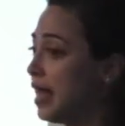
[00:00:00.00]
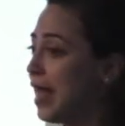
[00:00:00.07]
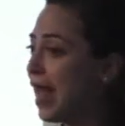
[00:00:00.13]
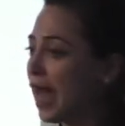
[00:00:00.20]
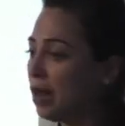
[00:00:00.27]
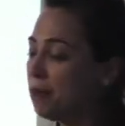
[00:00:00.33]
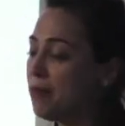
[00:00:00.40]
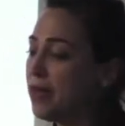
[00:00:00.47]

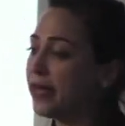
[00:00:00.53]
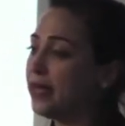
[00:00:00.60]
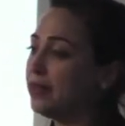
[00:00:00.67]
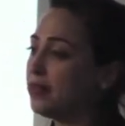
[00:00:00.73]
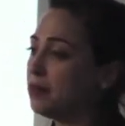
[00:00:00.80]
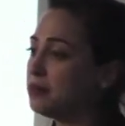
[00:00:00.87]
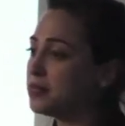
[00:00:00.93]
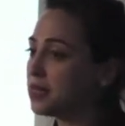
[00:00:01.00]
and making
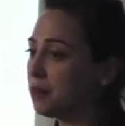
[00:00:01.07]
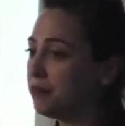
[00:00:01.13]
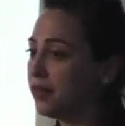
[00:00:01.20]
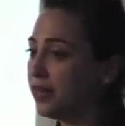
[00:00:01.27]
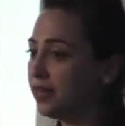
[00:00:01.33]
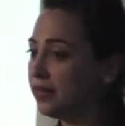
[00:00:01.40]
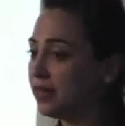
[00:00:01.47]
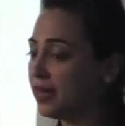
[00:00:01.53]
them
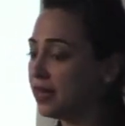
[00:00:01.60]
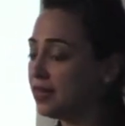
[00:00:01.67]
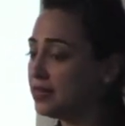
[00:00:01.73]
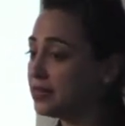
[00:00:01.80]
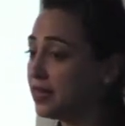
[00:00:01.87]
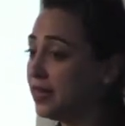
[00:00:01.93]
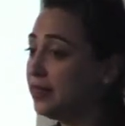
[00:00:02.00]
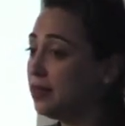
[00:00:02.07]
something that is
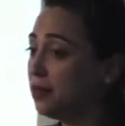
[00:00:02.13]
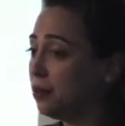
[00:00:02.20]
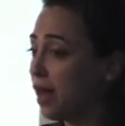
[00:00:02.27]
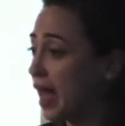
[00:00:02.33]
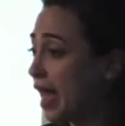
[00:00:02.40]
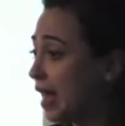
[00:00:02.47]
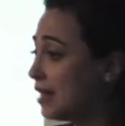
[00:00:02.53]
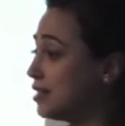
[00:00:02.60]
in the
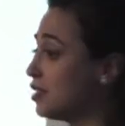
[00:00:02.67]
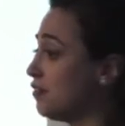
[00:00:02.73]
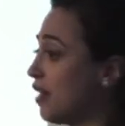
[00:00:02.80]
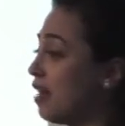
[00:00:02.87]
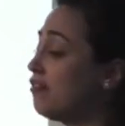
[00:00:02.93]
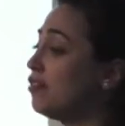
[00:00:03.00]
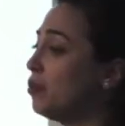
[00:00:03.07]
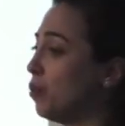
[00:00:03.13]
hands of
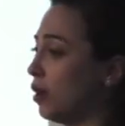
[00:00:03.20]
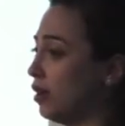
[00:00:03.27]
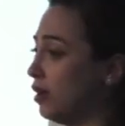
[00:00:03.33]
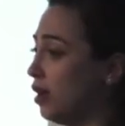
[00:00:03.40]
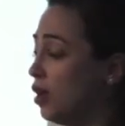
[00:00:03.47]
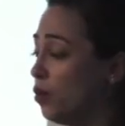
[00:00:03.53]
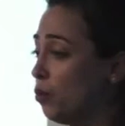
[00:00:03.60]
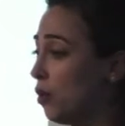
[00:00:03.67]
everyone.
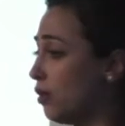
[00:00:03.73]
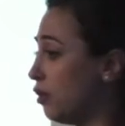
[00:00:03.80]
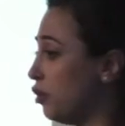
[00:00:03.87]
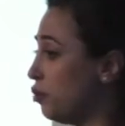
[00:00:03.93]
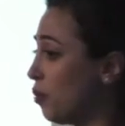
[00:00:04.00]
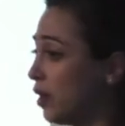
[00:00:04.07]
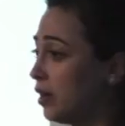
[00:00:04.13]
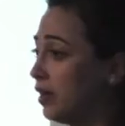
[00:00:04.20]
Whether you
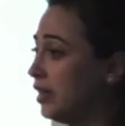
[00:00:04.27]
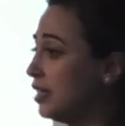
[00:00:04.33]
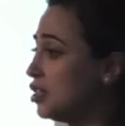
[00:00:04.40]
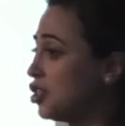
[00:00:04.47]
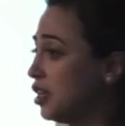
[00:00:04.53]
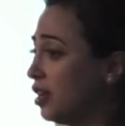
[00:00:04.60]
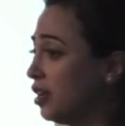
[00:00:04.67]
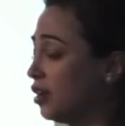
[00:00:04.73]
are an
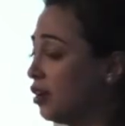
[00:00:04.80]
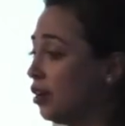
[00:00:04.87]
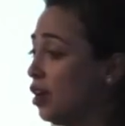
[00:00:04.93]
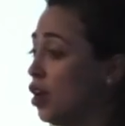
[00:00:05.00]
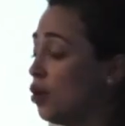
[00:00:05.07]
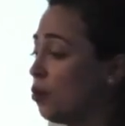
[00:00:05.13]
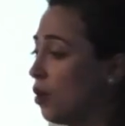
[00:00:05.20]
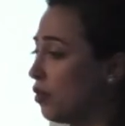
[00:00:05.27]
engineer,
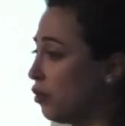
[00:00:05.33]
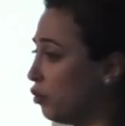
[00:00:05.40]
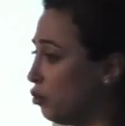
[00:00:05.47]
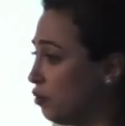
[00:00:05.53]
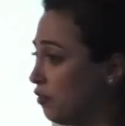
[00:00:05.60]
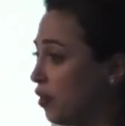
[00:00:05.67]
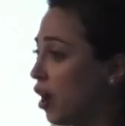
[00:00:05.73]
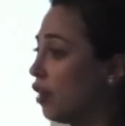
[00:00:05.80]
whether
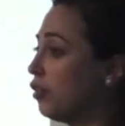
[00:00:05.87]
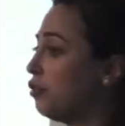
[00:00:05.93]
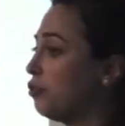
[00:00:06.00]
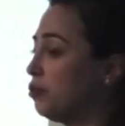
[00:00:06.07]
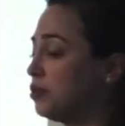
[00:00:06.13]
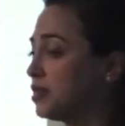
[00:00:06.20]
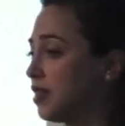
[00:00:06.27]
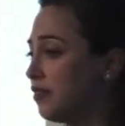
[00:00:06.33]
you've gone through
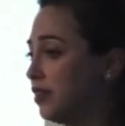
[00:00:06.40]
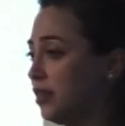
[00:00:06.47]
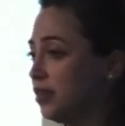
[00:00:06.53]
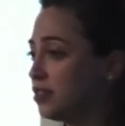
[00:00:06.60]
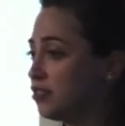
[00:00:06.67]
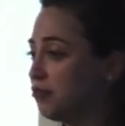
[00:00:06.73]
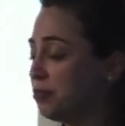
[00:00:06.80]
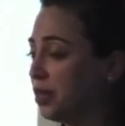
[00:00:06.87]
7 years
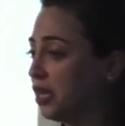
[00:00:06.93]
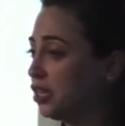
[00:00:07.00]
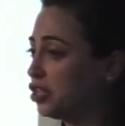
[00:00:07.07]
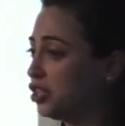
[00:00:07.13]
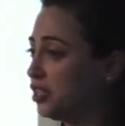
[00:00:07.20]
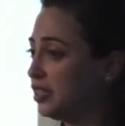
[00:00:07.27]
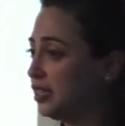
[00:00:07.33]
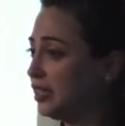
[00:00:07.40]
of
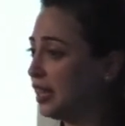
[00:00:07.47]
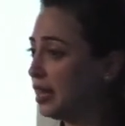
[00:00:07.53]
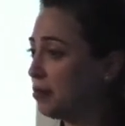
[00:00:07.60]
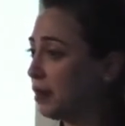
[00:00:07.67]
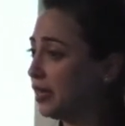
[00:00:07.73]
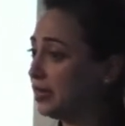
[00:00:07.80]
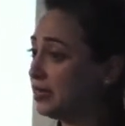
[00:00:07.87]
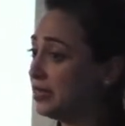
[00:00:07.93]
PhD at
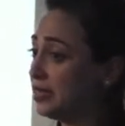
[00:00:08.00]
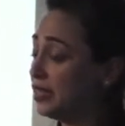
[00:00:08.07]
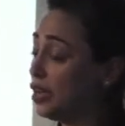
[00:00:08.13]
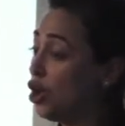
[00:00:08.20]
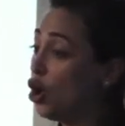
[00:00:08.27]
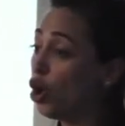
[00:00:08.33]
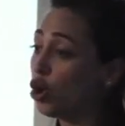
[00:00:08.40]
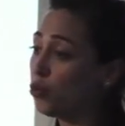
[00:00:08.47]
MIT,
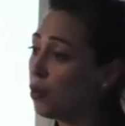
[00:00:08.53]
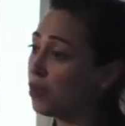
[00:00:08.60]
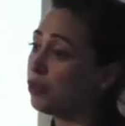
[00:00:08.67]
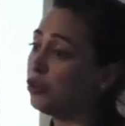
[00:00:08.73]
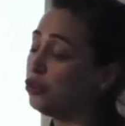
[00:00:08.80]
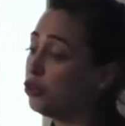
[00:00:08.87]
or whether you're